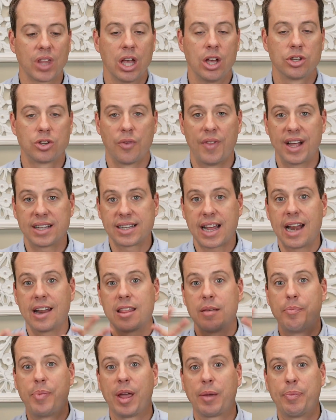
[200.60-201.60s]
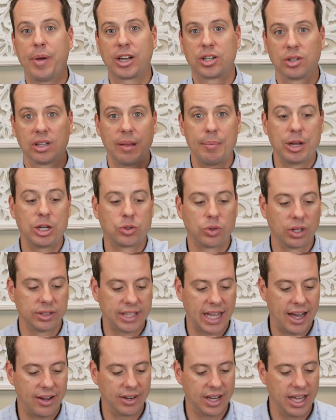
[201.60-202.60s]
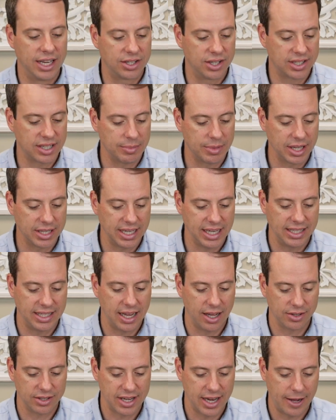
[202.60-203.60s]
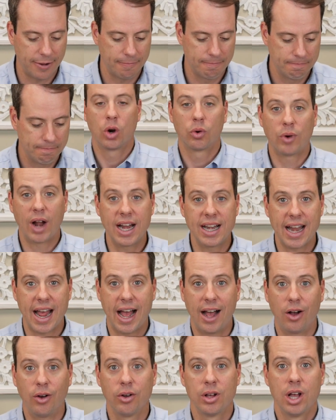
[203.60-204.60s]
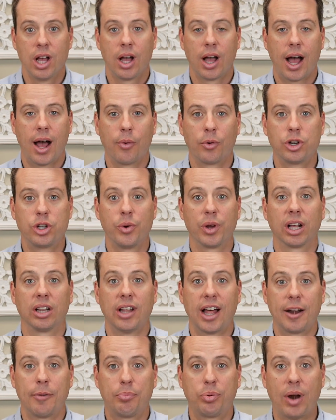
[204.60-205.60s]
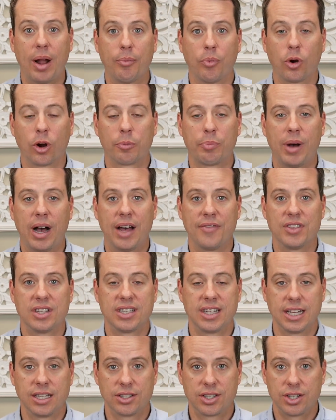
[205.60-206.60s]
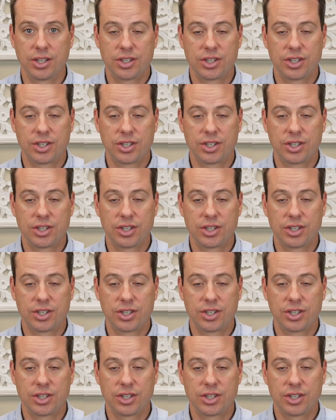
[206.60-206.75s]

So that's kind of the big picture. Let me drill down into some of the details now. Right now, we're doing a lot of prep work behind the scenes.